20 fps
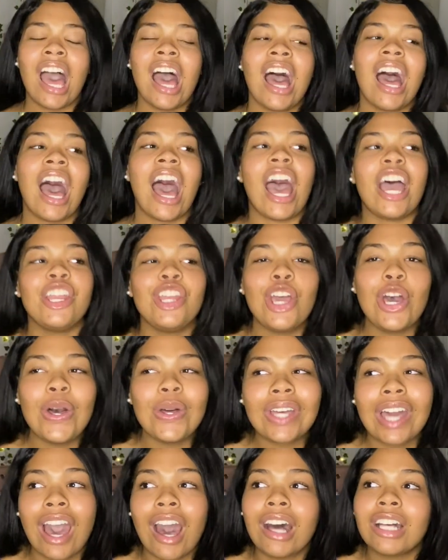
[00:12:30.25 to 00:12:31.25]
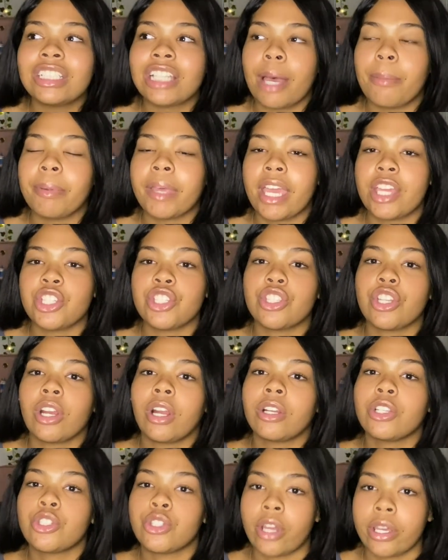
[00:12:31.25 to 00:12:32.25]
I know college applications
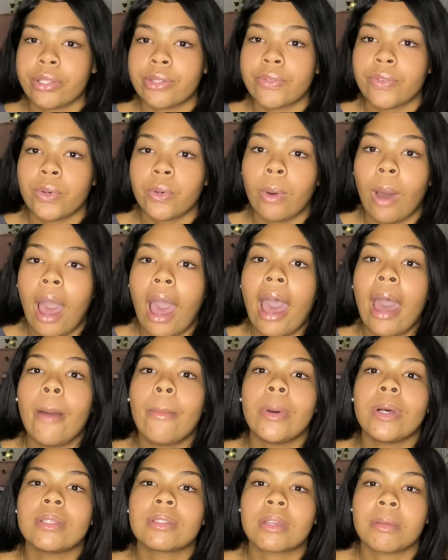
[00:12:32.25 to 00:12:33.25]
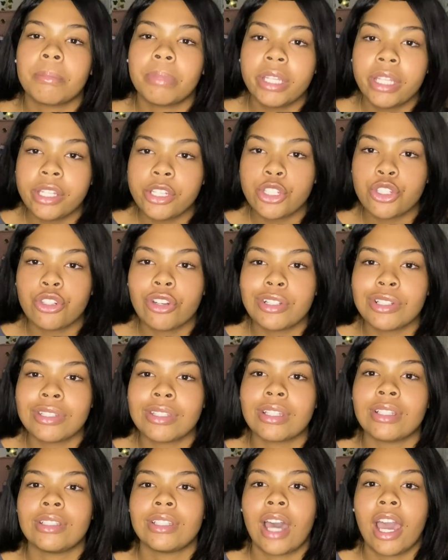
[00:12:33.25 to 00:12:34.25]
are stressful. I was completely stressed
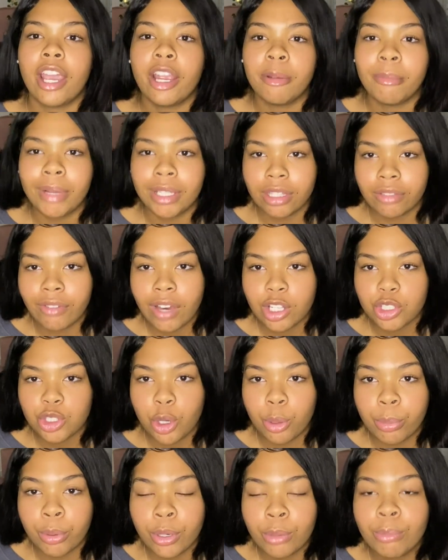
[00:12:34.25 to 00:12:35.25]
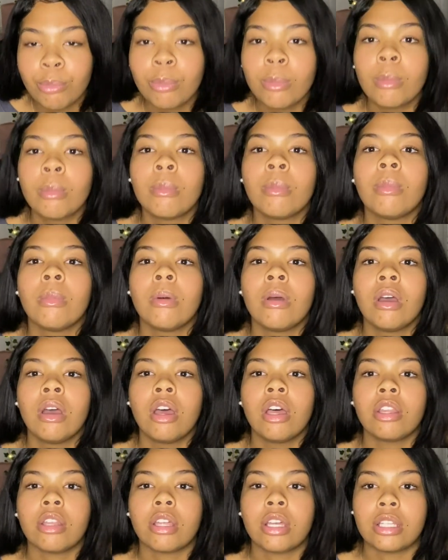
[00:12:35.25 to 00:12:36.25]
the entire month of October,
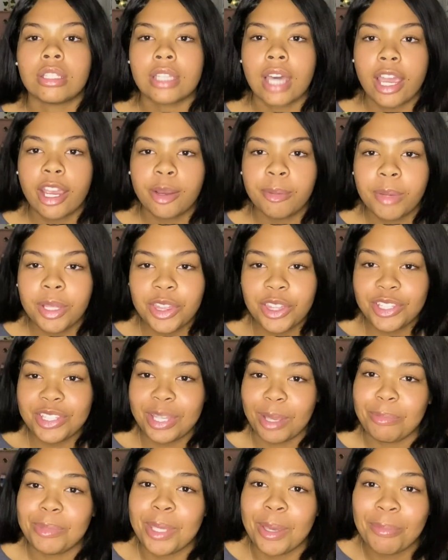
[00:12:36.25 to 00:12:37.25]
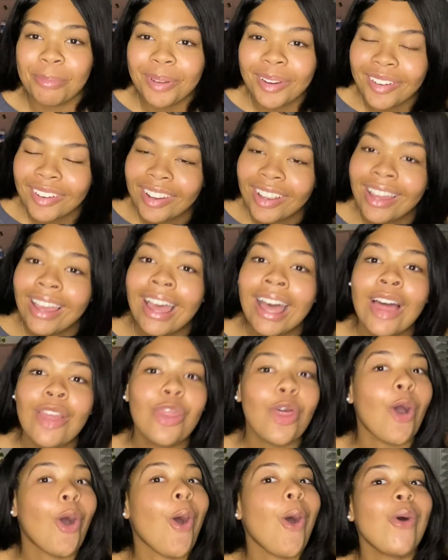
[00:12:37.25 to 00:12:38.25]
the entire month of September,
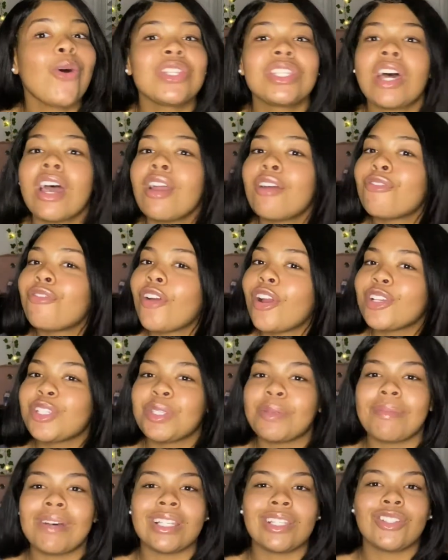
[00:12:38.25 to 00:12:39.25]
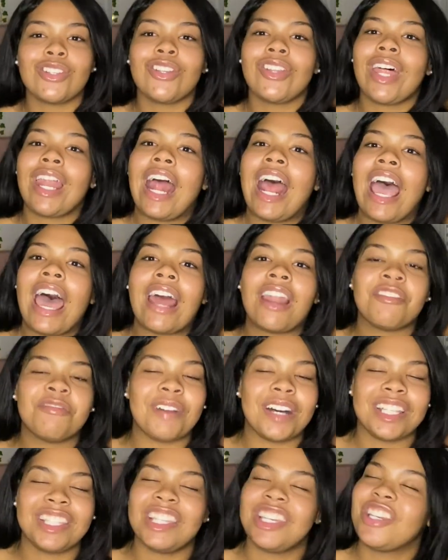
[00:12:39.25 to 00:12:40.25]
the whole entire first semester that I had of
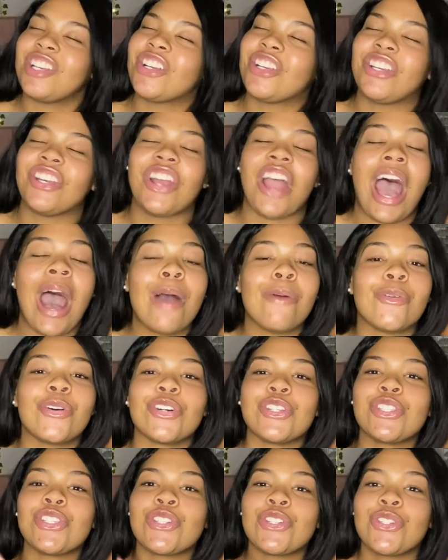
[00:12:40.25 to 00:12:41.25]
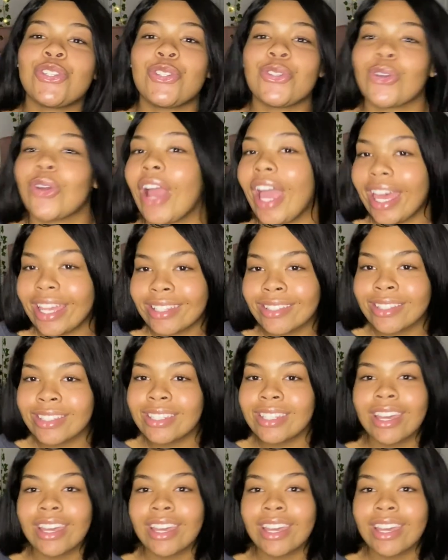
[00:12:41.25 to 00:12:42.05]
my senior year. I was stressed.